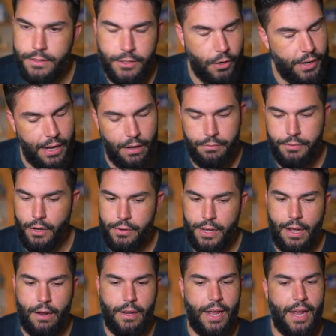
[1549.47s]
no doubt. No
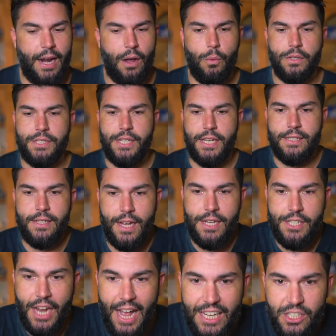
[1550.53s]
doubt. And I will say,
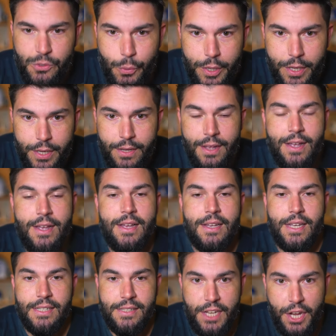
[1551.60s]
Sledge, as we
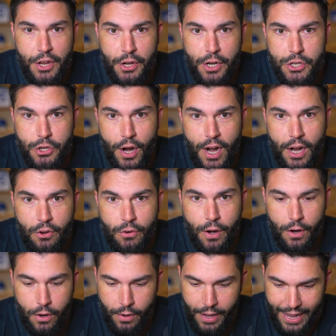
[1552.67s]
continue to try and
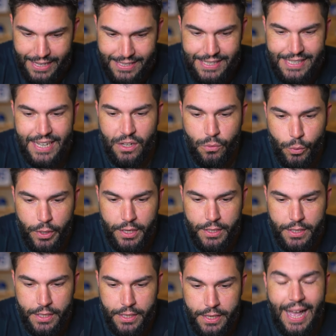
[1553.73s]
grow as Digging
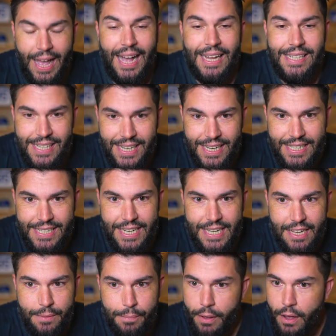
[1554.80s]
Weekly, as Digging
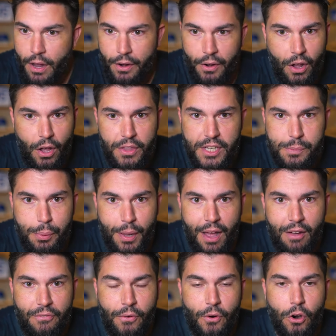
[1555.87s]
Deep on all these
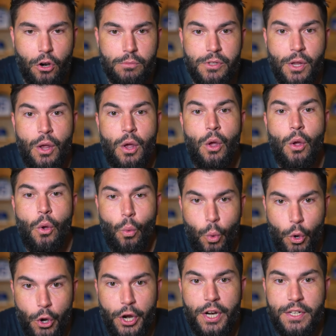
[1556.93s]
platforms
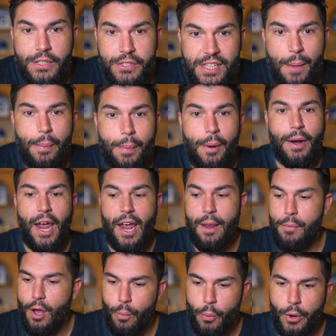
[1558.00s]
we're going to step our game
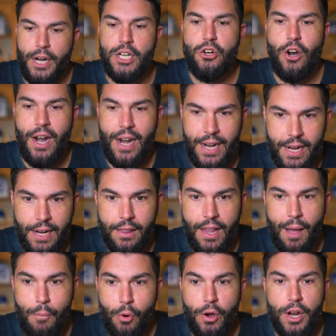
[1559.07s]
up. We're going to try and get a
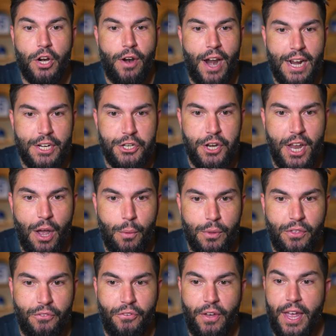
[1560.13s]
lot more interaction now with
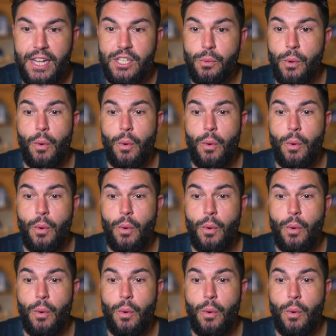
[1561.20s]
the fans. We